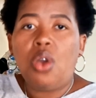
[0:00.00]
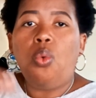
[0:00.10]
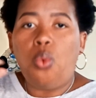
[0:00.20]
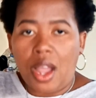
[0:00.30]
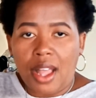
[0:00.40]

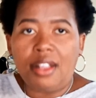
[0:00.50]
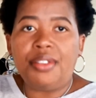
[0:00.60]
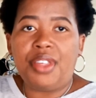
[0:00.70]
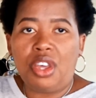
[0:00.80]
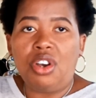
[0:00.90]
while
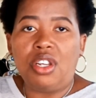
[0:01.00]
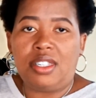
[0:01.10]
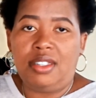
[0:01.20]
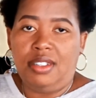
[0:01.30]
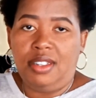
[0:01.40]
they are
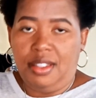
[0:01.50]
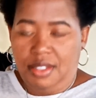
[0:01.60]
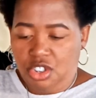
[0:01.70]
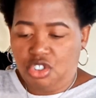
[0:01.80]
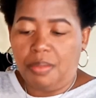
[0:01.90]
still in
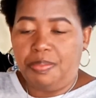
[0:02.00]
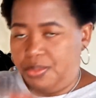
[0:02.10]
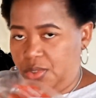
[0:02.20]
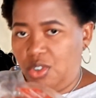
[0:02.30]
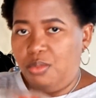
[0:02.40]
the shop,
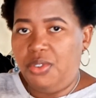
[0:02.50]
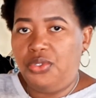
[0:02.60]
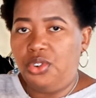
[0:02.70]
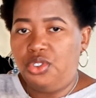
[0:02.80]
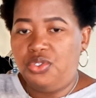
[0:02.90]

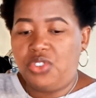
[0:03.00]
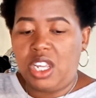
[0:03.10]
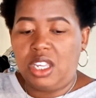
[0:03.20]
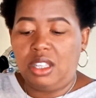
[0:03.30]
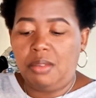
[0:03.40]
before you've
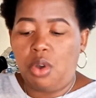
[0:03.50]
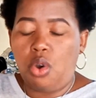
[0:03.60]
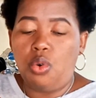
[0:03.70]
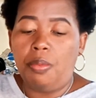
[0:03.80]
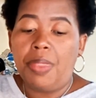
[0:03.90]
taken them
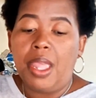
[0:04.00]
home.